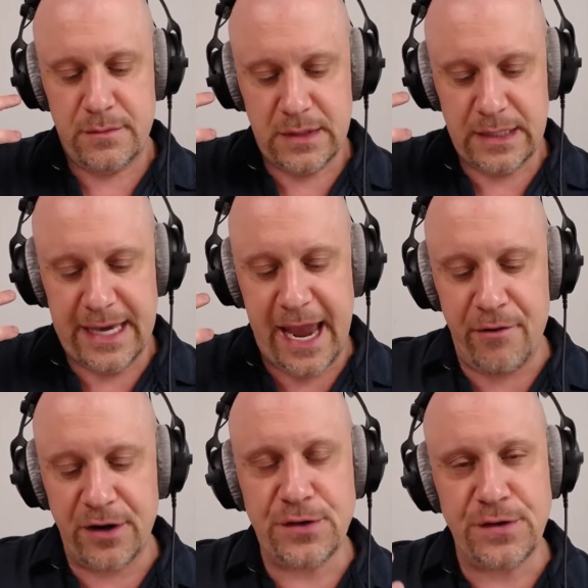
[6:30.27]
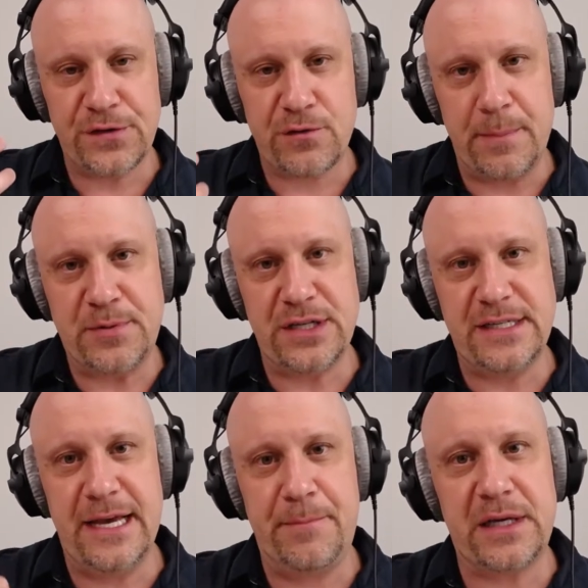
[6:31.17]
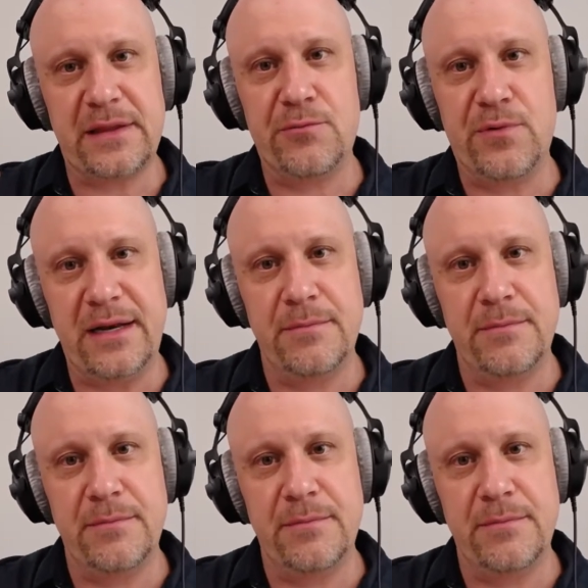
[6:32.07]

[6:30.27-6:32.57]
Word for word: character description typically written by